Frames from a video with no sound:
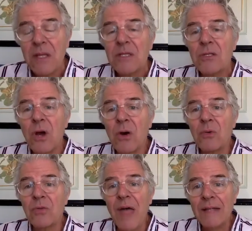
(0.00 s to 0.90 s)

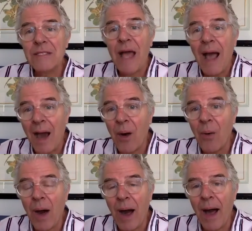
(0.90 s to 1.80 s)
So that's
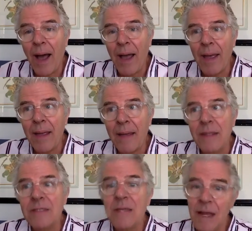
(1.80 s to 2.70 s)
how I
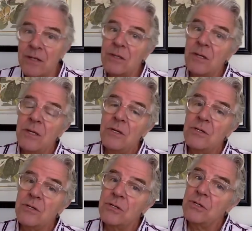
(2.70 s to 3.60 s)
intend
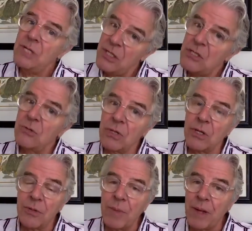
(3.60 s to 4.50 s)
to teach you a
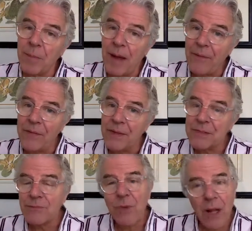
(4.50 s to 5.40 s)
little bit about
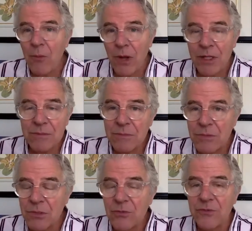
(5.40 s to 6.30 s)
this. What I want to
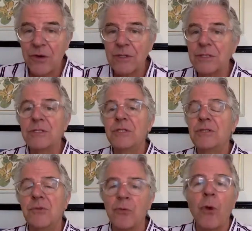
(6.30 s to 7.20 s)
do first is
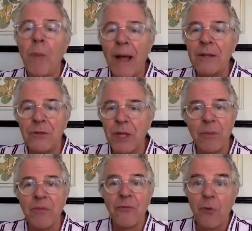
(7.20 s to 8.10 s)
just to remind you
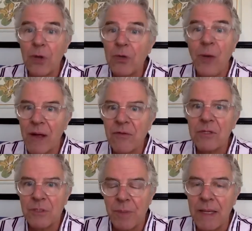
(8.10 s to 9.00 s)
that before you ever
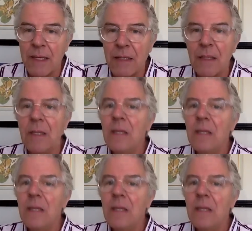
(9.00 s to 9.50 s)
speak,